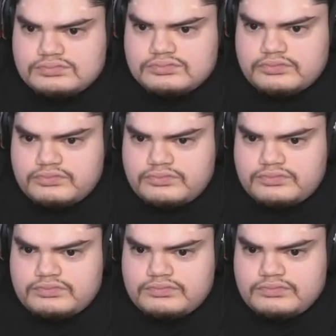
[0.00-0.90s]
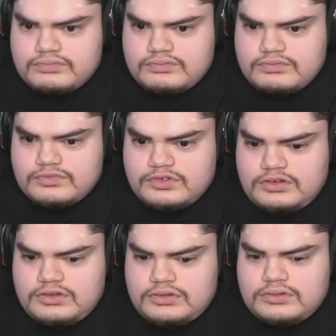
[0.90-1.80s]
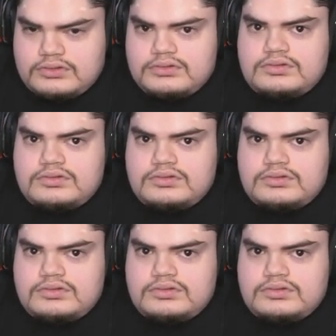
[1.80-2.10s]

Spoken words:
[no speech]